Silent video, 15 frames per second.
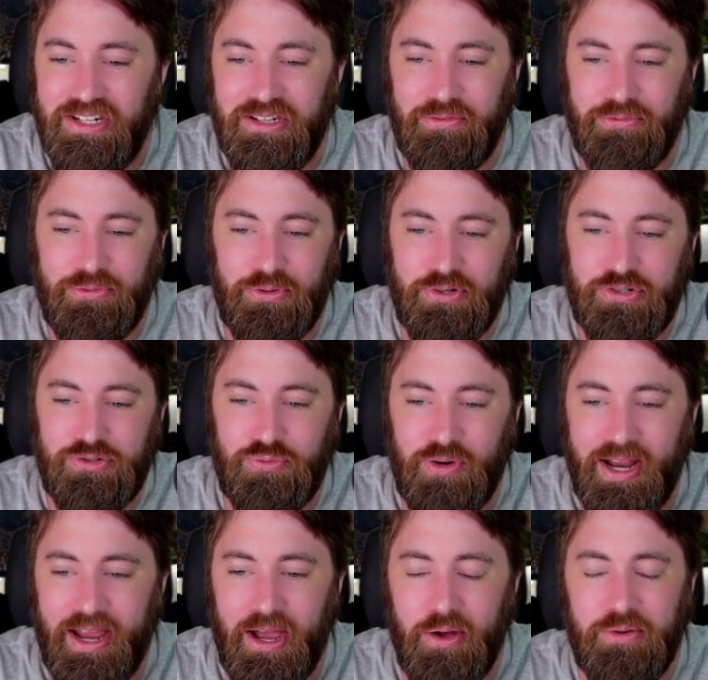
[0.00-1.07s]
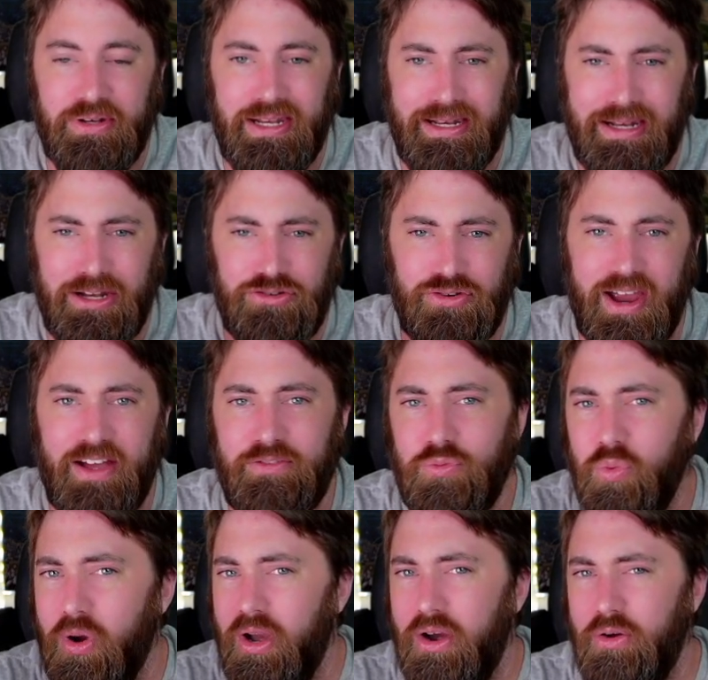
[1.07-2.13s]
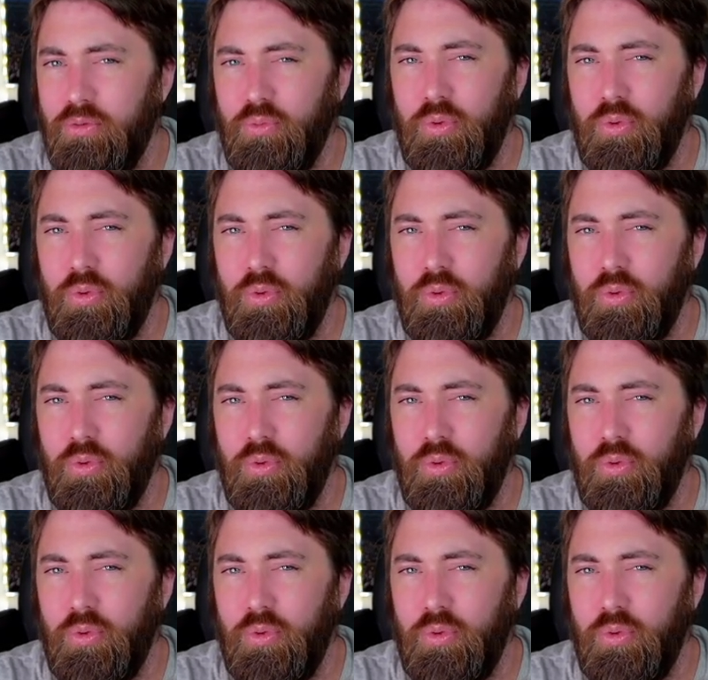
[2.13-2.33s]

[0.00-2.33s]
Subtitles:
in the first round, in a draft where